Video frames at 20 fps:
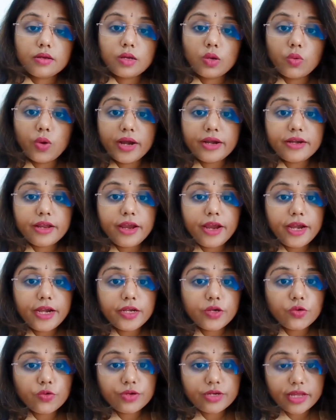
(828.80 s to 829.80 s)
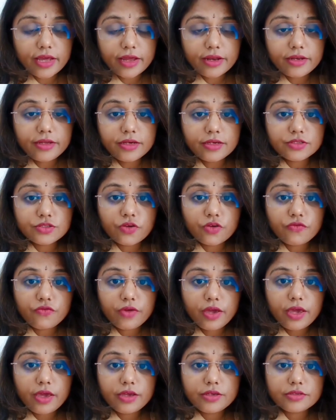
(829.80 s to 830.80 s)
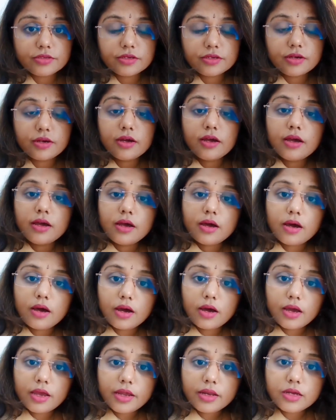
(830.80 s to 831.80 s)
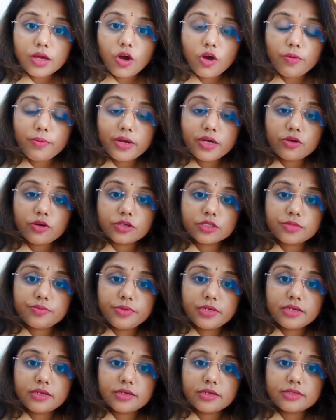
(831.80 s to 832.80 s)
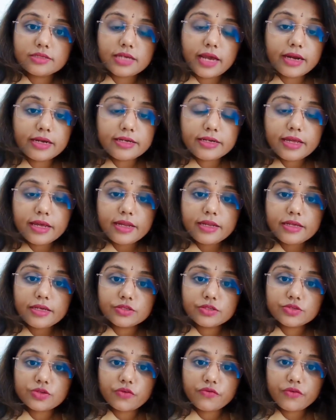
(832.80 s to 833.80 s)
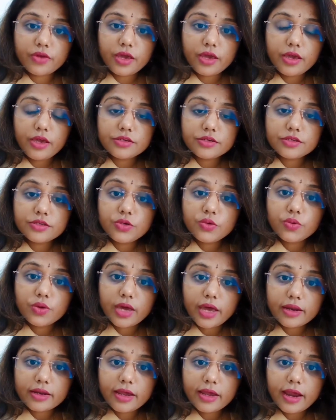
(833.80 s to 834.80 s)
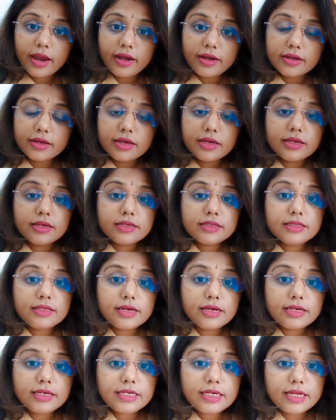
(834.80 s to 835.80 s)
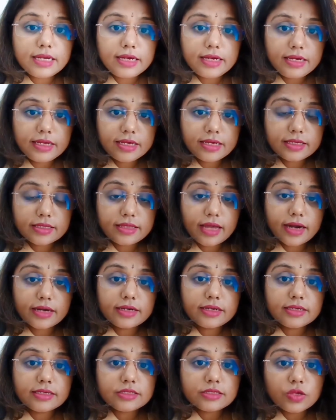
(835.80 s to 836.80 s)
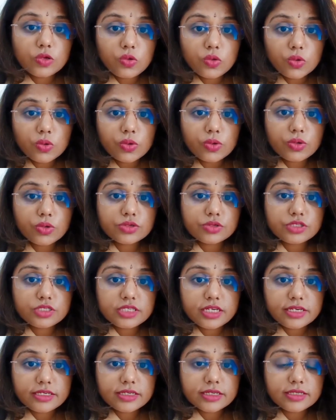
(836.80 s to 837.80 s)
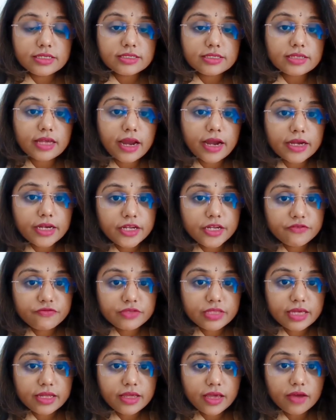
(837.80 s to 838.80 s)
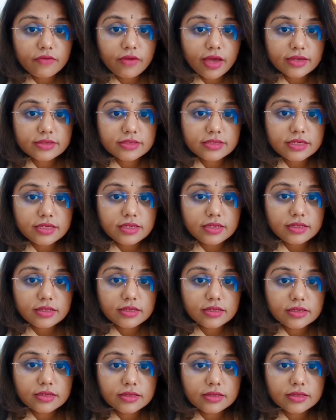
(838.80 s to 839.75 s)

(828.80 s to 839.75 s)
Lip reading: Now at 8 to 10 years of age, in government hospitals at 10 years of age, you can get the TD, that is low dose tetanus and diphtheria vaccine,